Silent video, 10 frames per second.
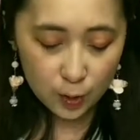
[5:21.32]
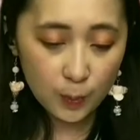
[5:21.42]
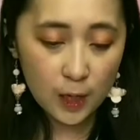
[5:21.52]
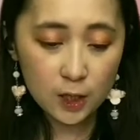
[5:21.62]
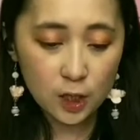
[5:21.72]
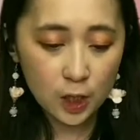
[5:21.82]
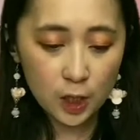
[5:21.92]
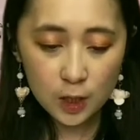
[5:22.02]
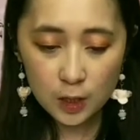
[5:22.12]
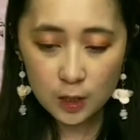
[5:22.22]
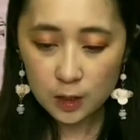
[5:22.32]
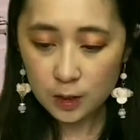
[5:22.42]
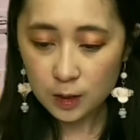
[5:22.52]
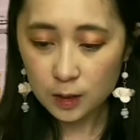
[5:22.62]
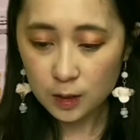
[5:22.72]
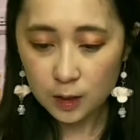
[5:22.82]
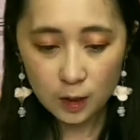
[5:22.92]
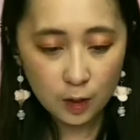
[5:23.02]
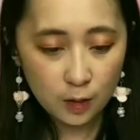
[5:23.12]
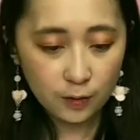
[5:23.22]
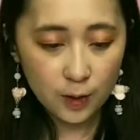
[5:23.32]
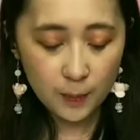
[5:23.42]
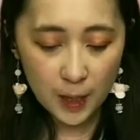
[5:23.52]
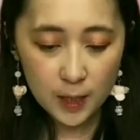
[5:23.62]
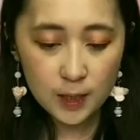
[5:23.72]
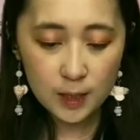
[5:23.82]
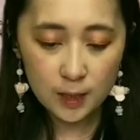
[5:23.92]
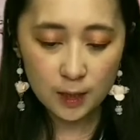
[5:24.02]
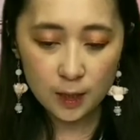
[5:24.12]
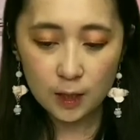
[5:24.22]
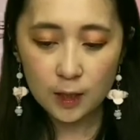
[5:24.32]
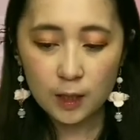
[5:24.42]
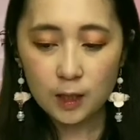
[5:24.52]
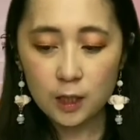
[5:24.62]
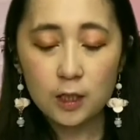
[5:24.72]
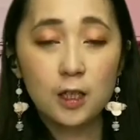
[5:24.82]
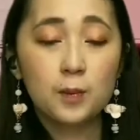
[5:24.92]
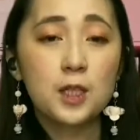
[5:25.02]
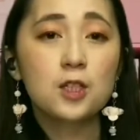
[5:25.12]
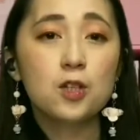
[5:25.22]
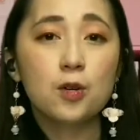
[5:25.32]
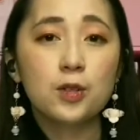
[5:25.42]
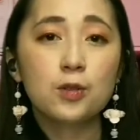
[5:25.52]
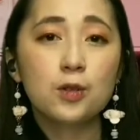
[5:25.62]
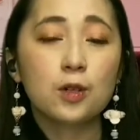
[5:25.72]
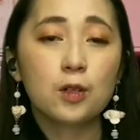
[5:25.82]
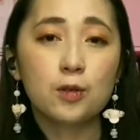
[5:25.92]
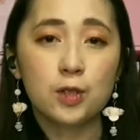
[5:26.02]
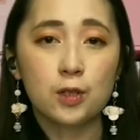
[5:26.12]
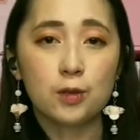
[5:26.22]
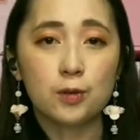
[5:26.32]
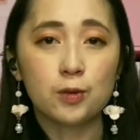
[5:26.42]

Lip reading: Smudging of the mask. Here, let me show you a closer look.